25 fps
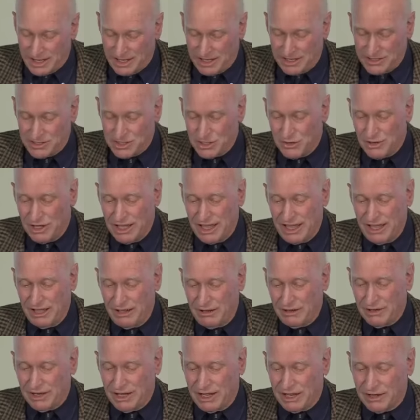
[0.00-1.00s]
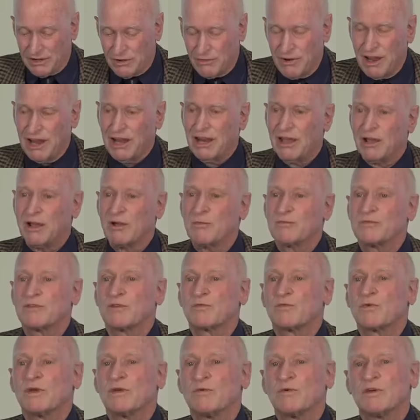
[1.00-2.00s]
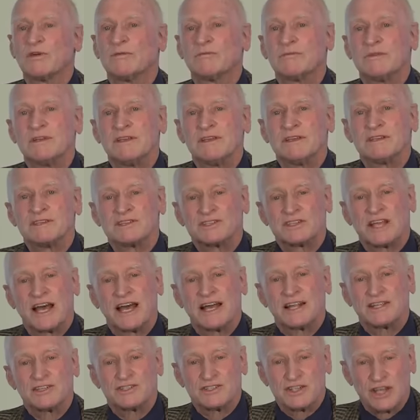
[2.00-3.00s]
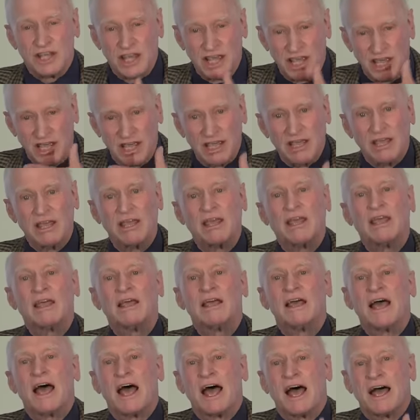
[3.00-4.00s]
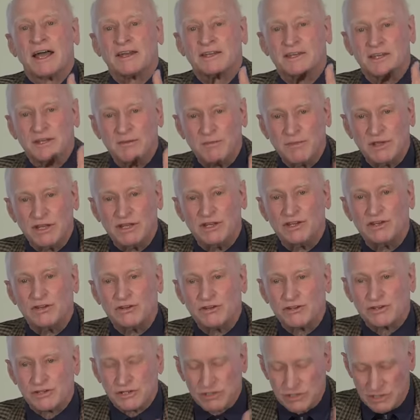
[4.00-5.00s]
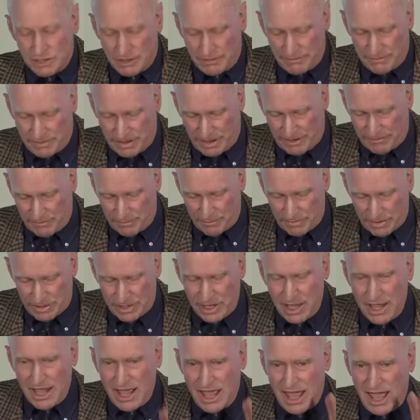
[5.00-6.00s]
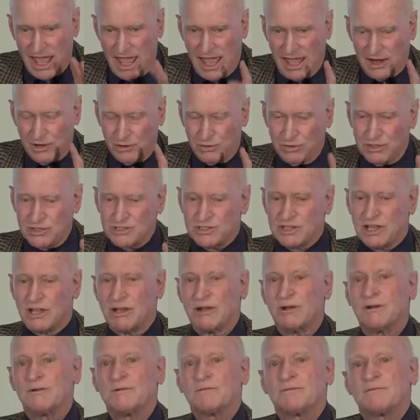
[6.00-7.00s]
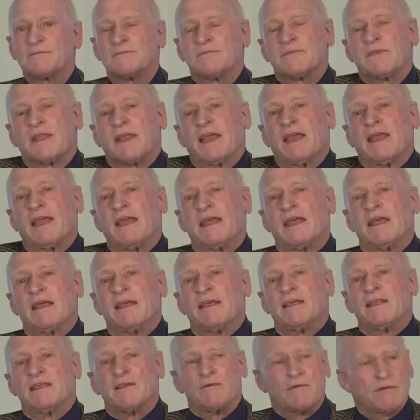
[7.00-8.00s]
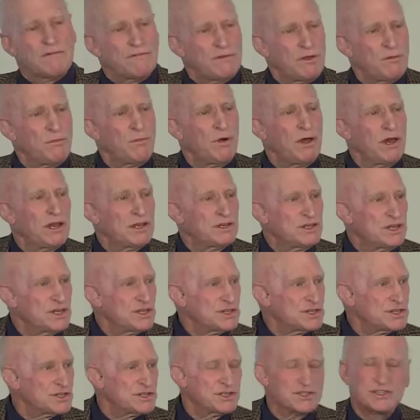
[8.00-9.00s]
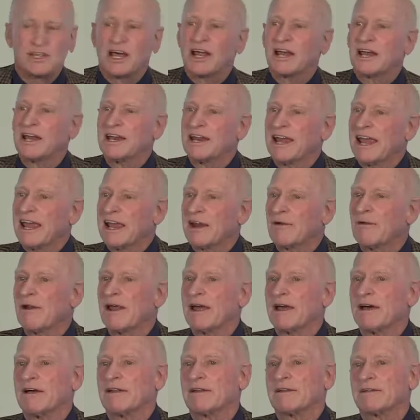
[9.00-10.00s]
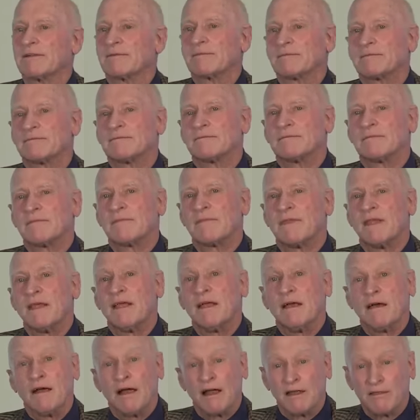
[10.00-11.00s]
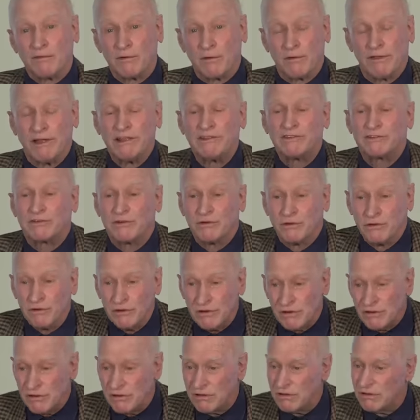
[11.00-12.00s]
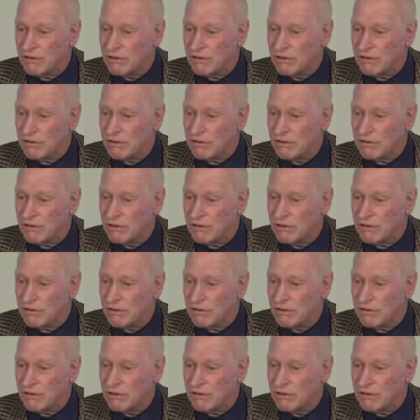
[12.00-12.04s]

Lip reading: So I held out great hope that we would start seeing a diminution of government. And also, there were a few politicians starting to hang around. I thought, well, that's good.